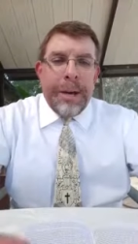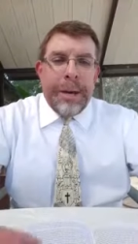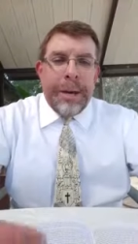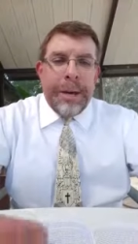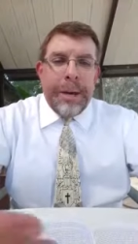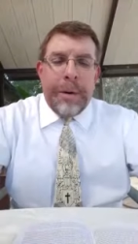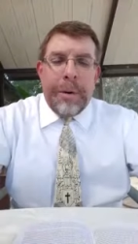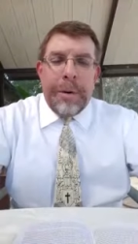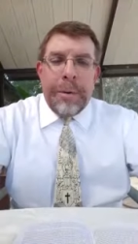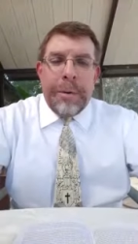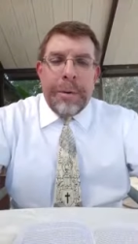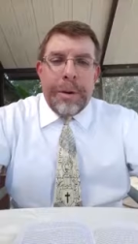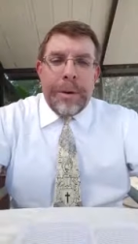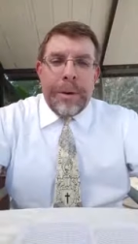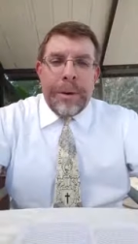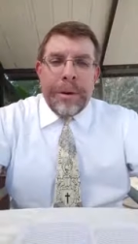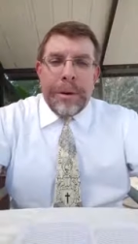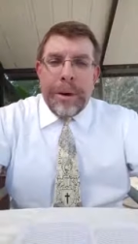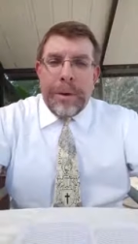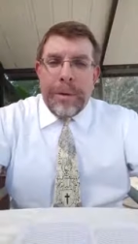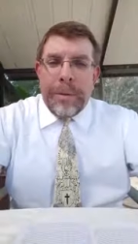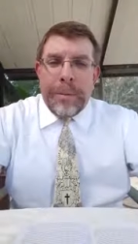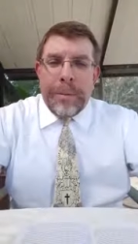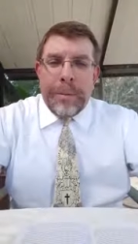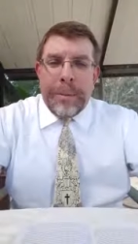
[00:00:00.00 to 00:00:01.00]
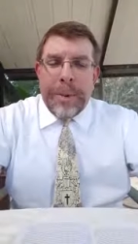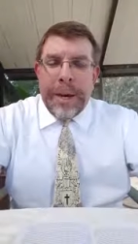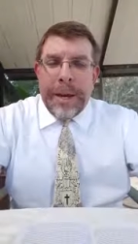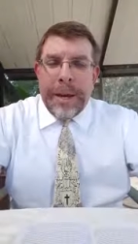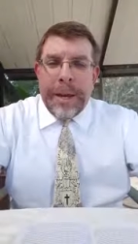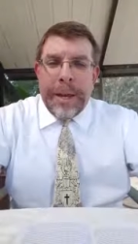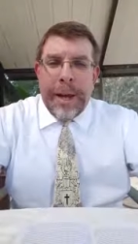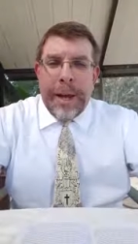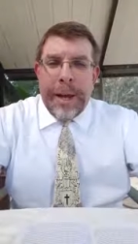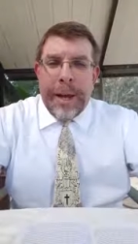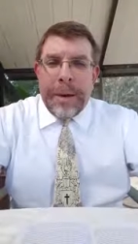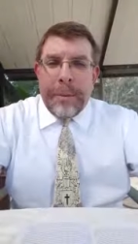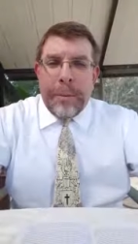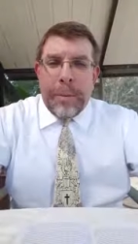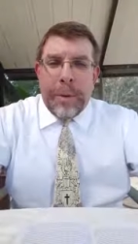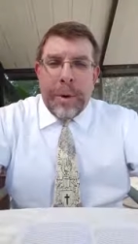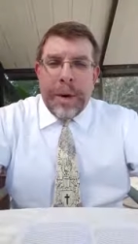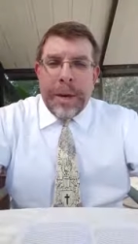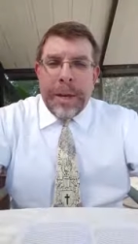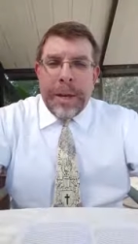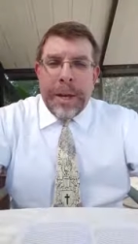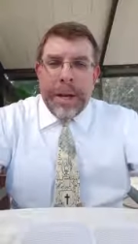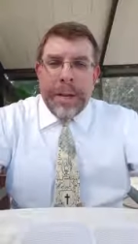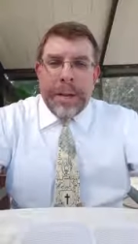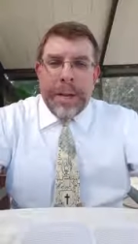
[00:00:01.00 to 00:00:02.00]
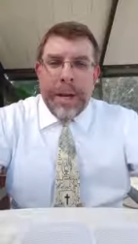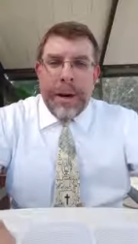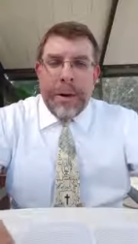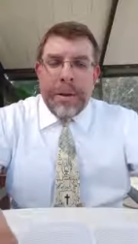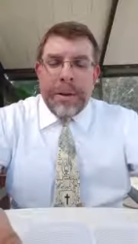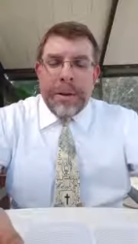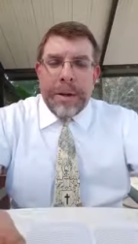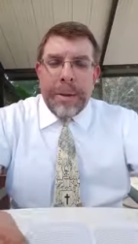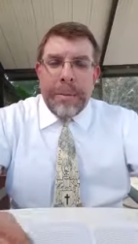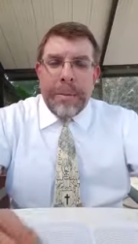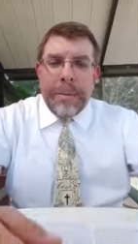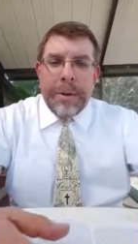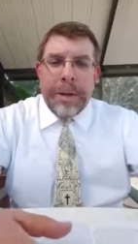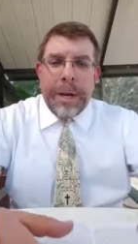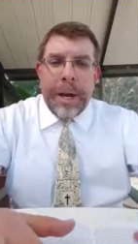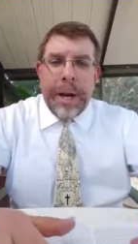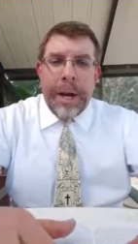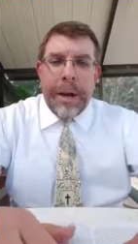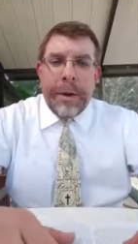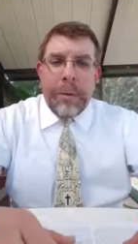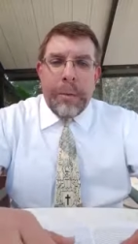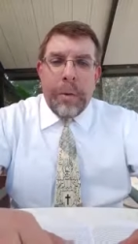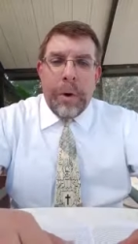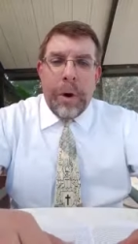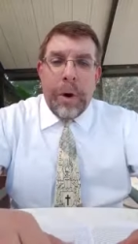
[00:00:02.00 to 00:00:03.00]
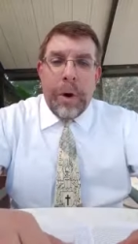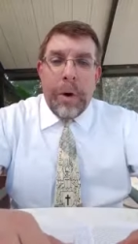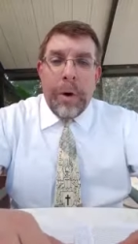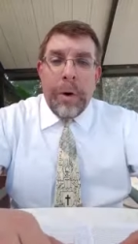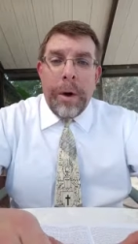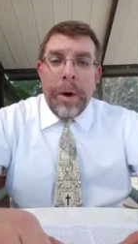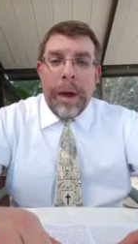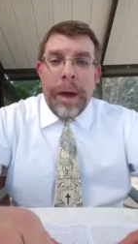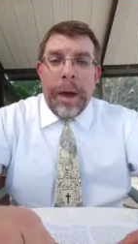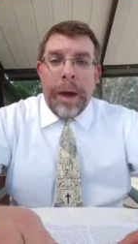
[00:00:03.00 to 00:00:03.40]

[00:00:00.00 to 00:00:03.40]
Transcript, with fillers: don't don't be that one that tells them saying, "Well,